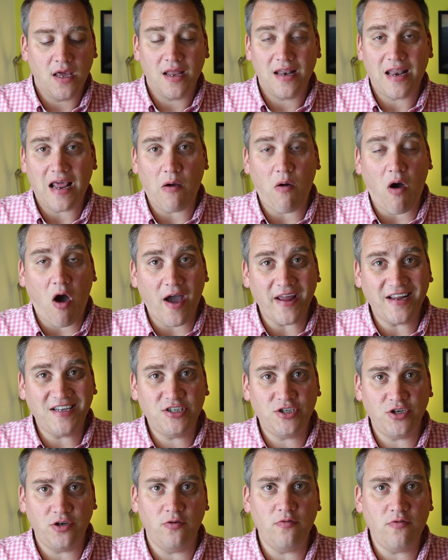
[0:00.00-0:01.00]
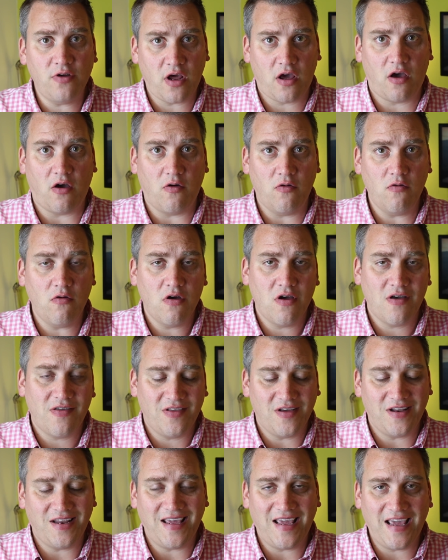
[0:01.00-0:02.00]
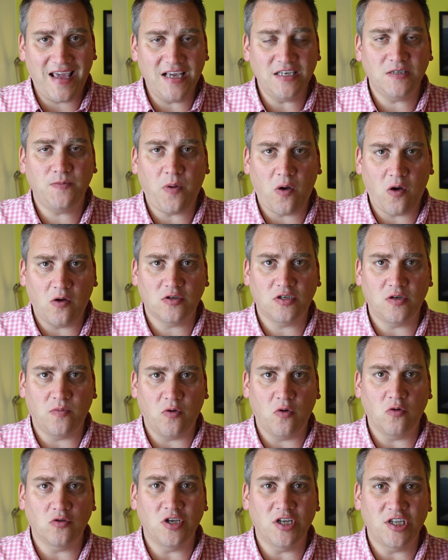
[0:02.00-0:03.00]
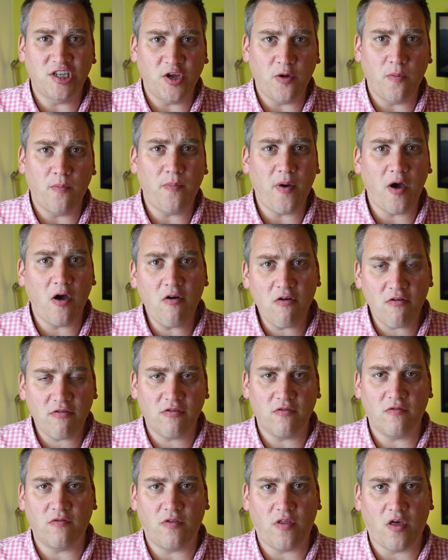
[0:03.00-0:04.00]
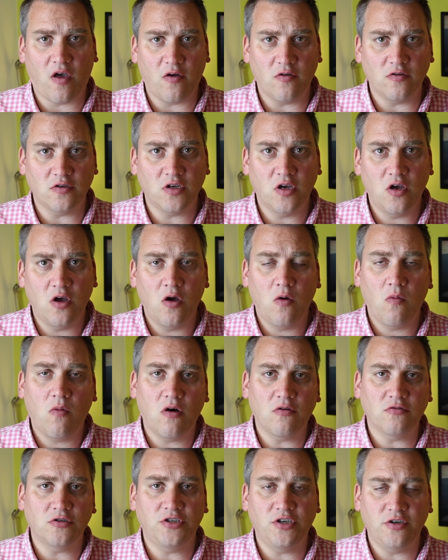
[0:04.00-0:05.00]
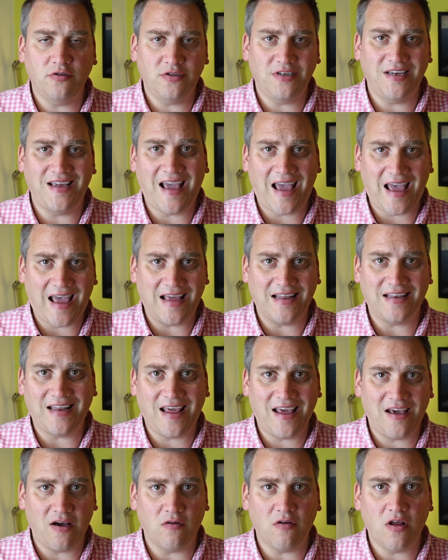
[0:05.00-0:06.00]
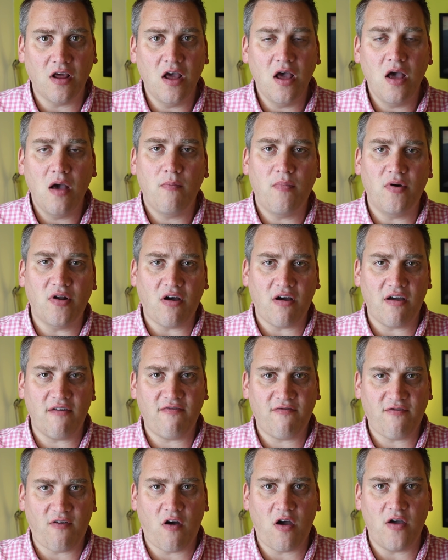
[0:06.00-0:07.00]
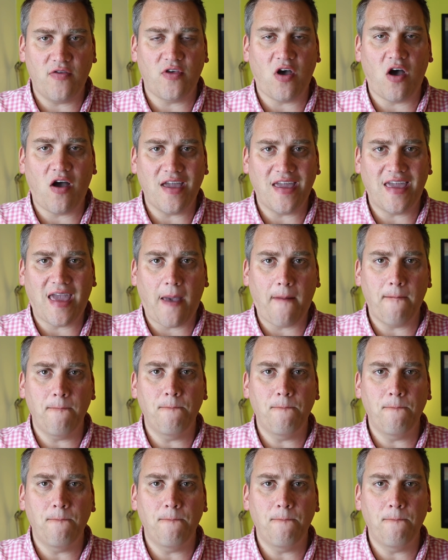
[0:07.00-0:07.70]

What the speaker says: Now, I do know that it is possible to do both of those while shooting handheld, but I find that I get